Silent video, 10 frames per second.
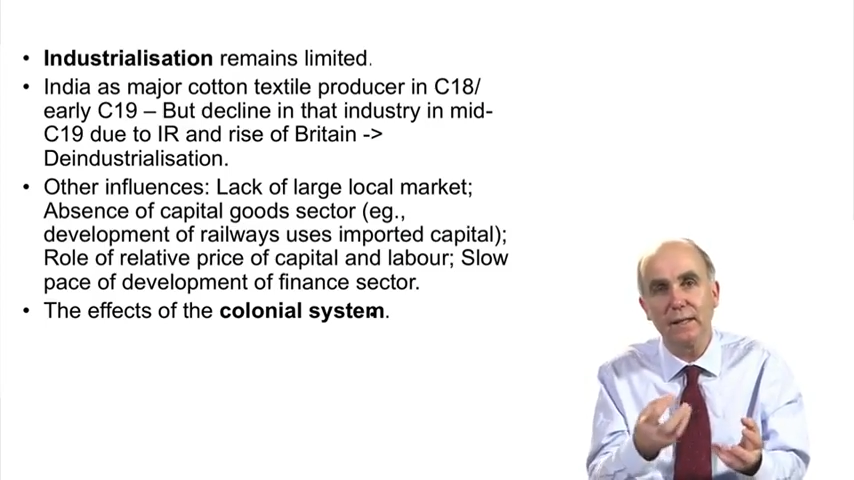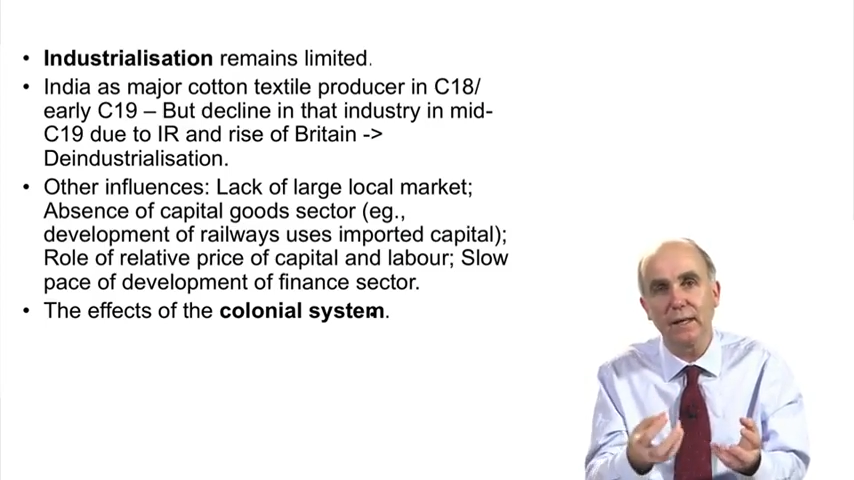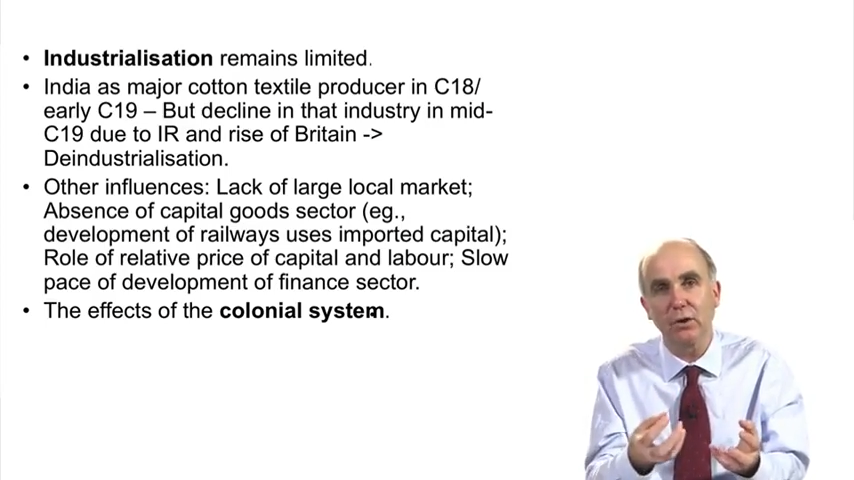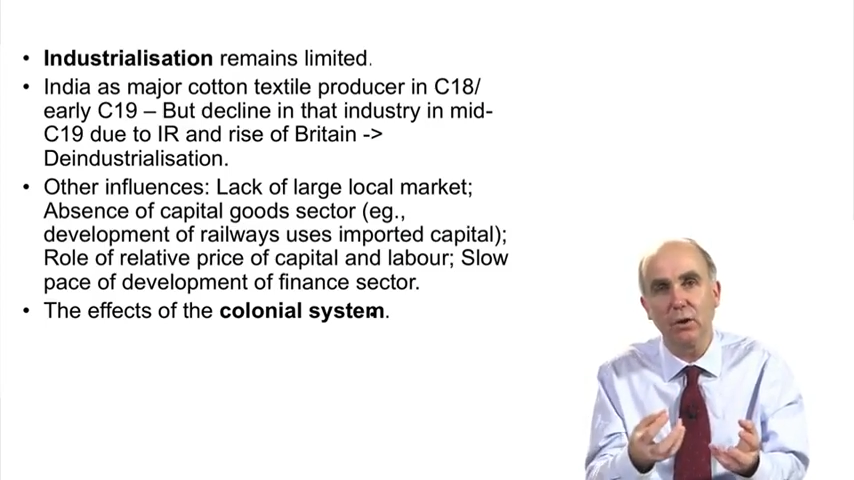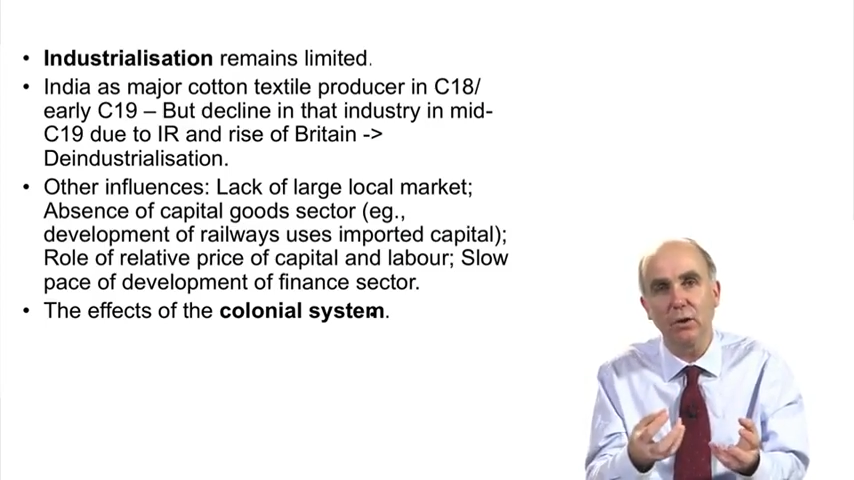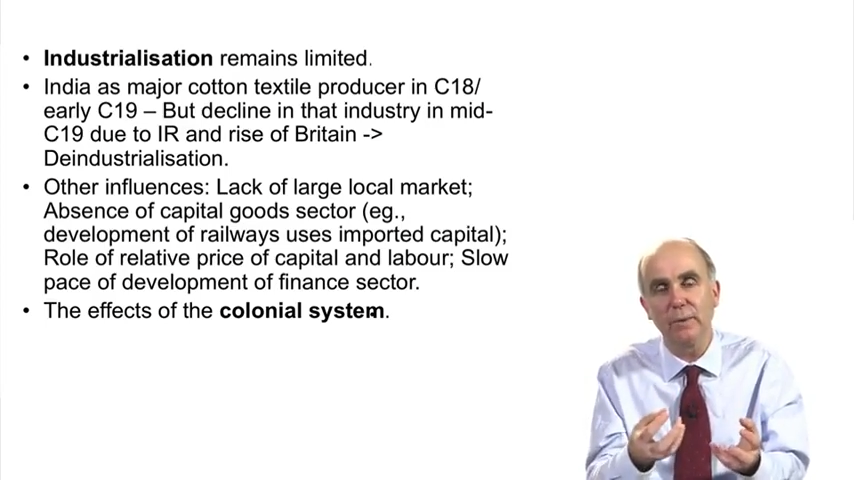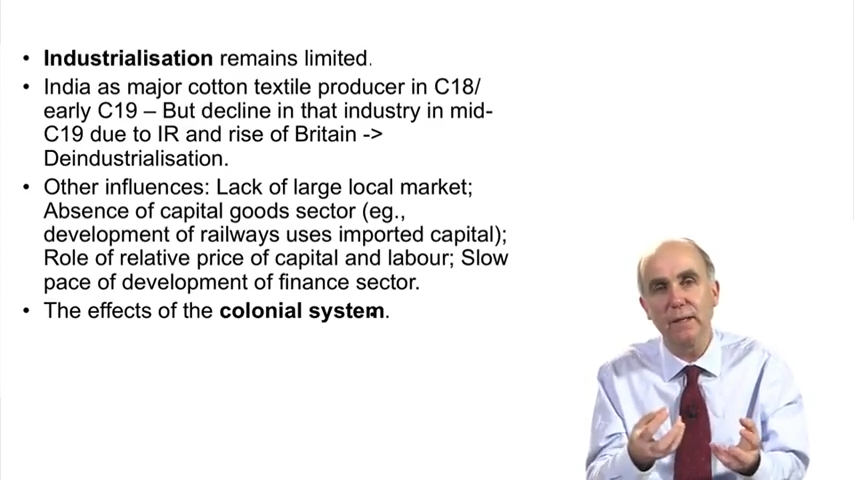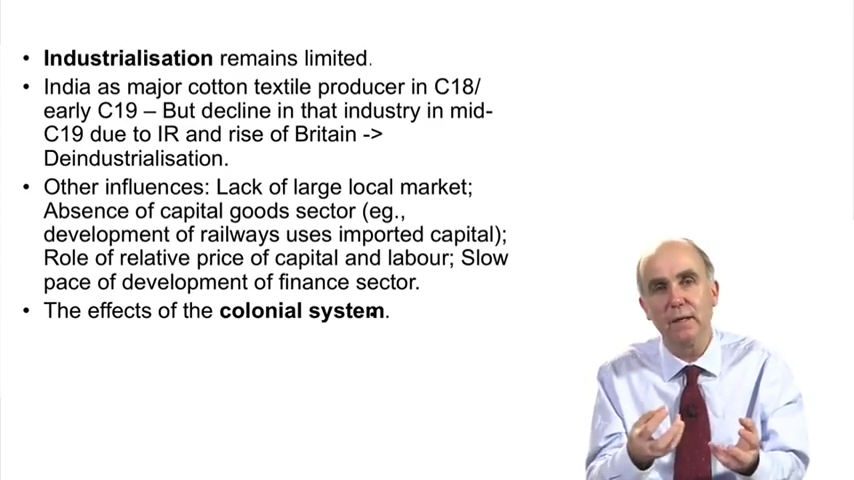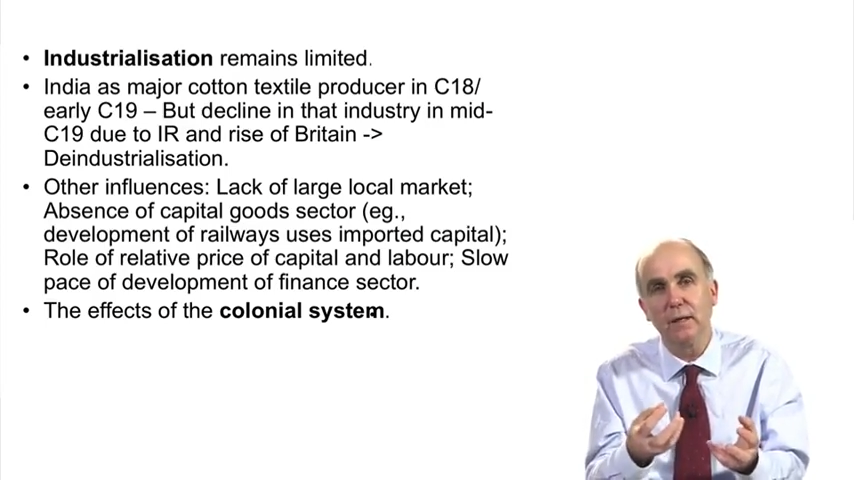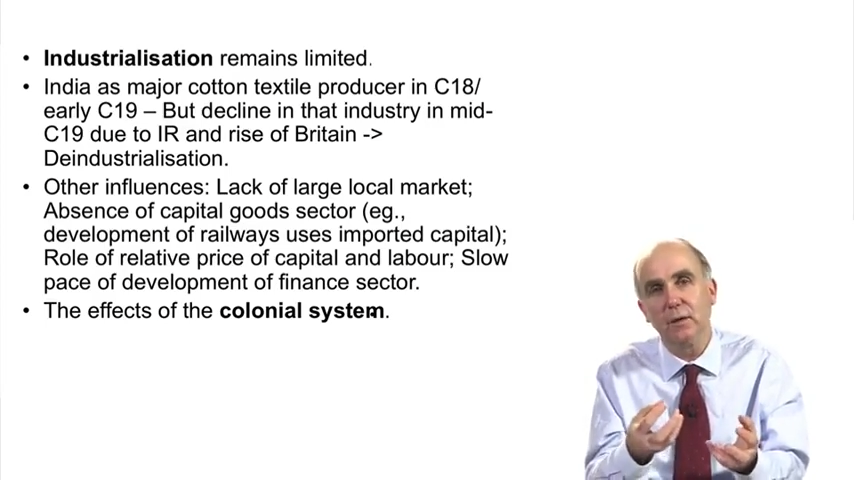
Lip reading: the economy,